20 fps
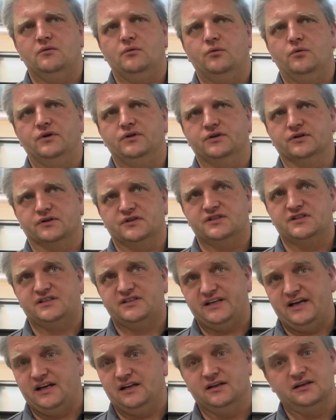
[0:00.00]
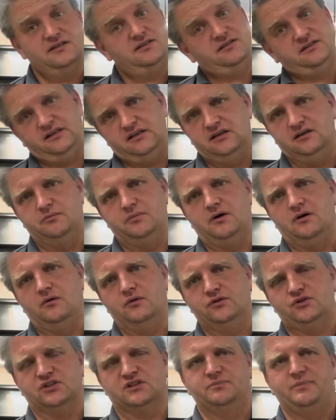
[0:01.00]
with your stainless steel bowl,
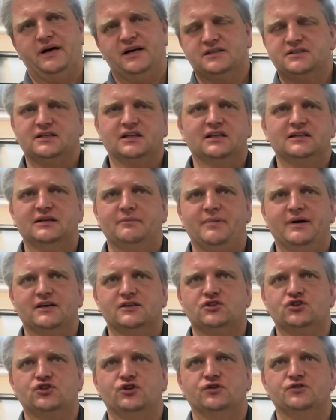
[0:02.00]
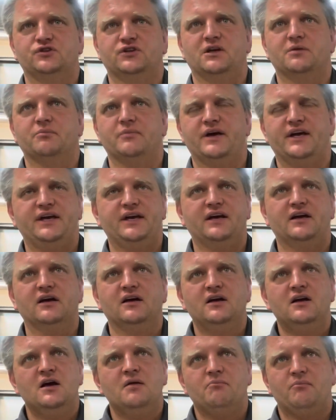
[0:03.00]
which is basically the best choice you can make
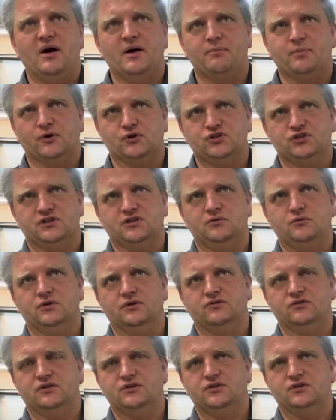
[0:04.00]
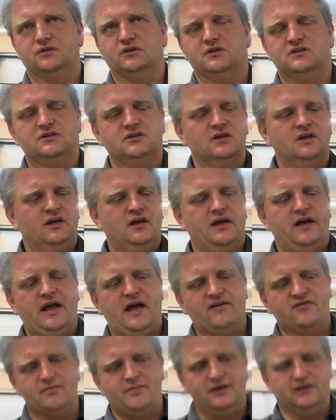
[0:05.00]
by purchasing one of those units.
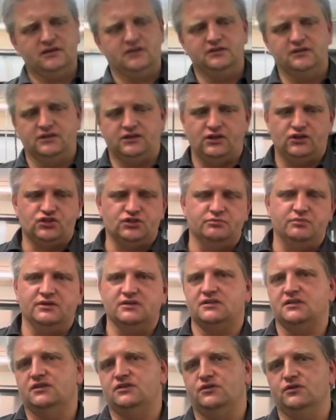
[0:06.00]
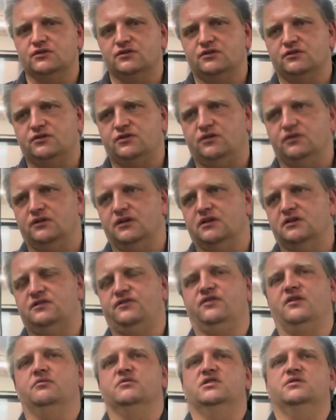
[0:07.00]
Everybody in the kitchen business uses those units,
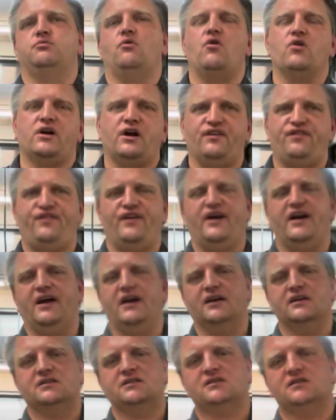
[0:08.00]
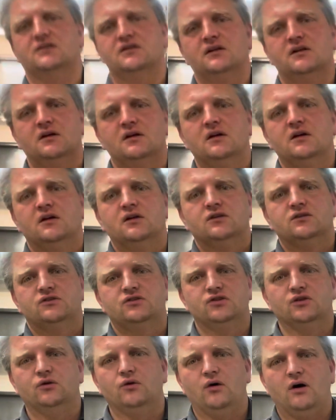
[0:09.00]
from small cafes to